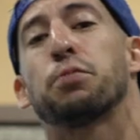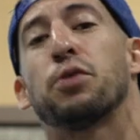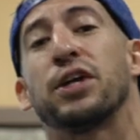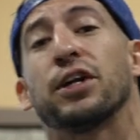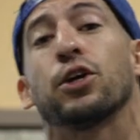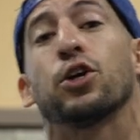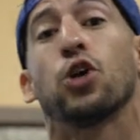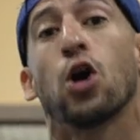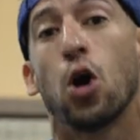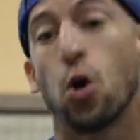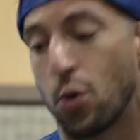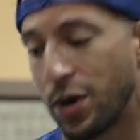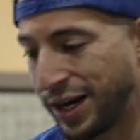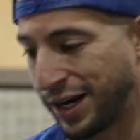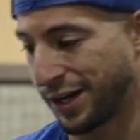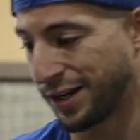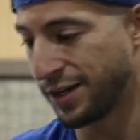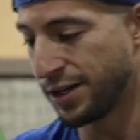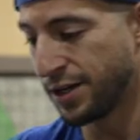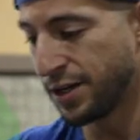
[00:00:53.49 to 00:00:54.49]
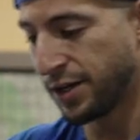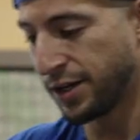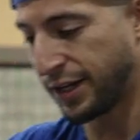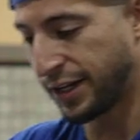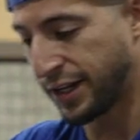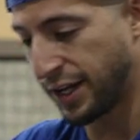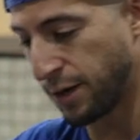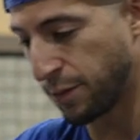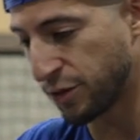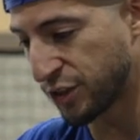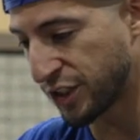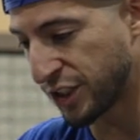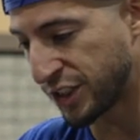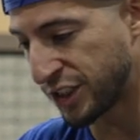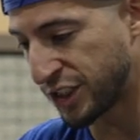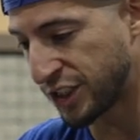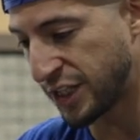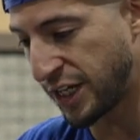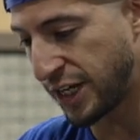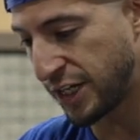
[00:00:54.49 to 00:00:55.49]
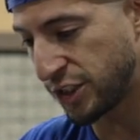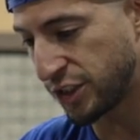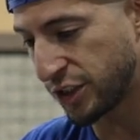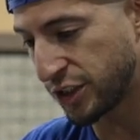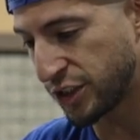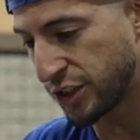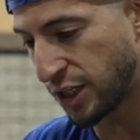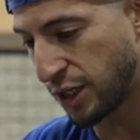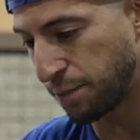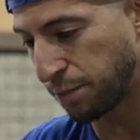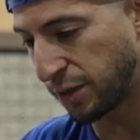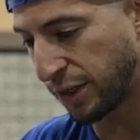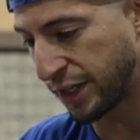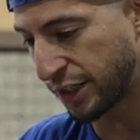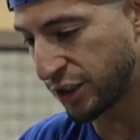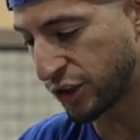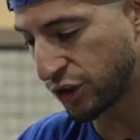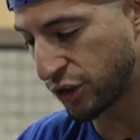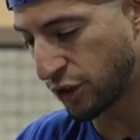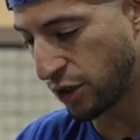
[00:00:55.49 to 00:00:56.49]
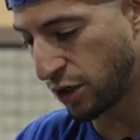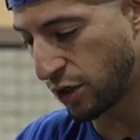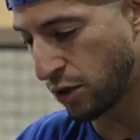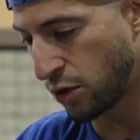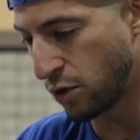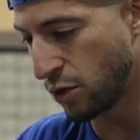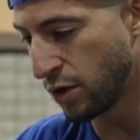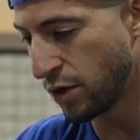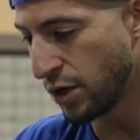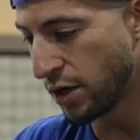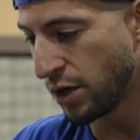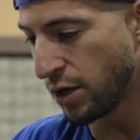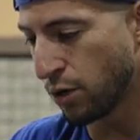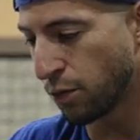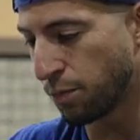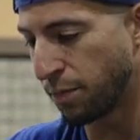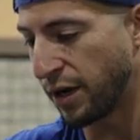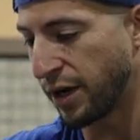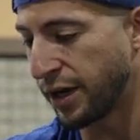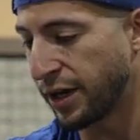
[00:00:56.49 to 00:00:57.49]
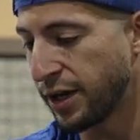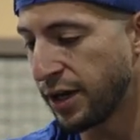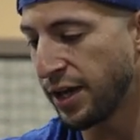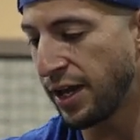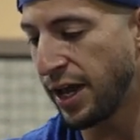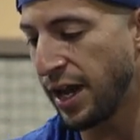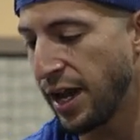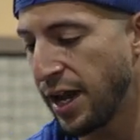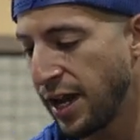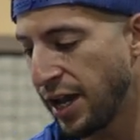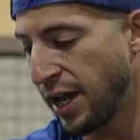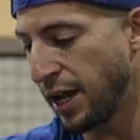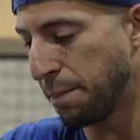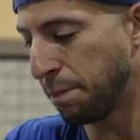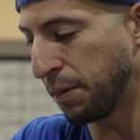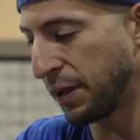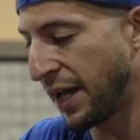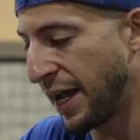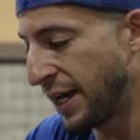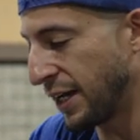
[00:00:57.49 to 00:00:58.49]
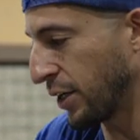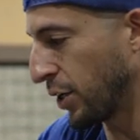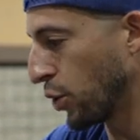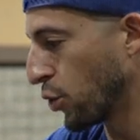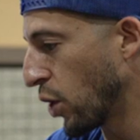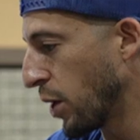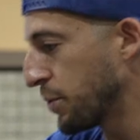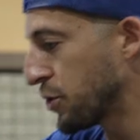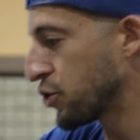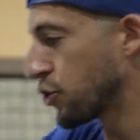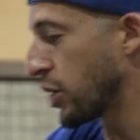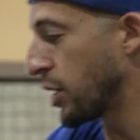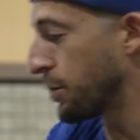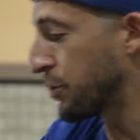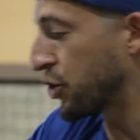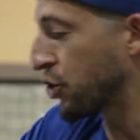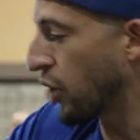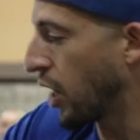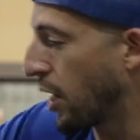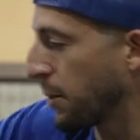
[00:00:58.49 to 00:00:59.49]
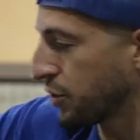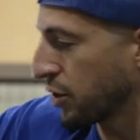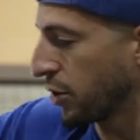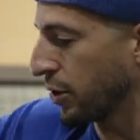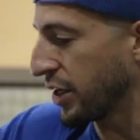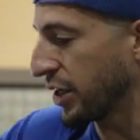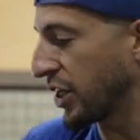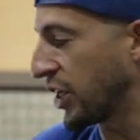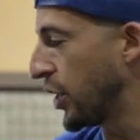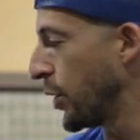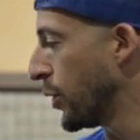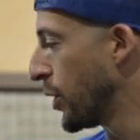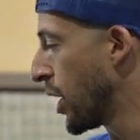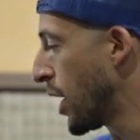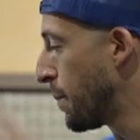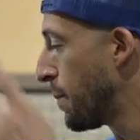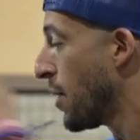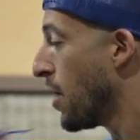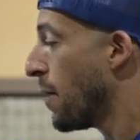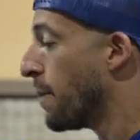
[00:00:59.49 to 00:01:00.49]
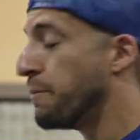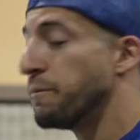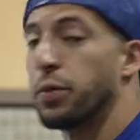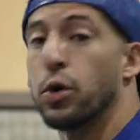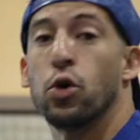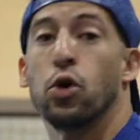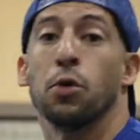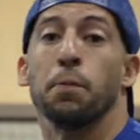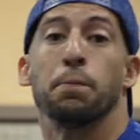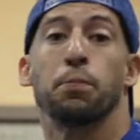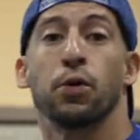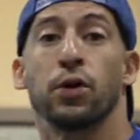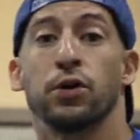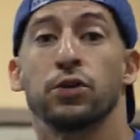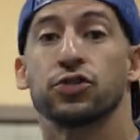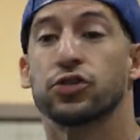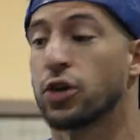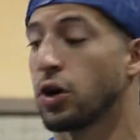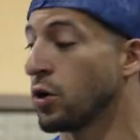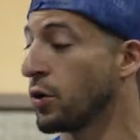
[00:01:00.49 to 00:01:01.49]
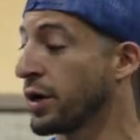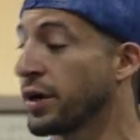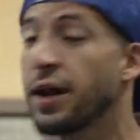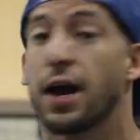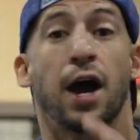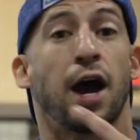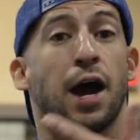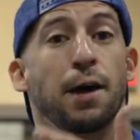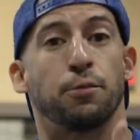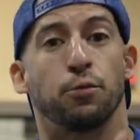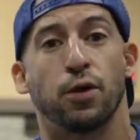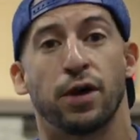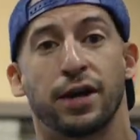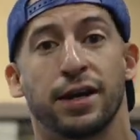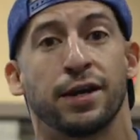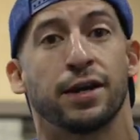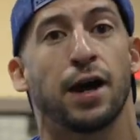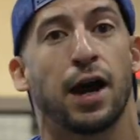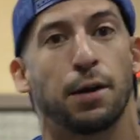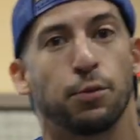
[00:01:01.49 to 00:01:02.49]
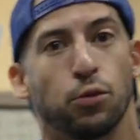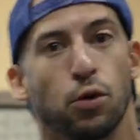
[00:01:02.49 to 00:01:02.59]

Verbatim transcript: print going. Again, we're just going to stage this up like so. My A A Platen grip strips, job's already queued up, boom, printer's going, I'm running, I'm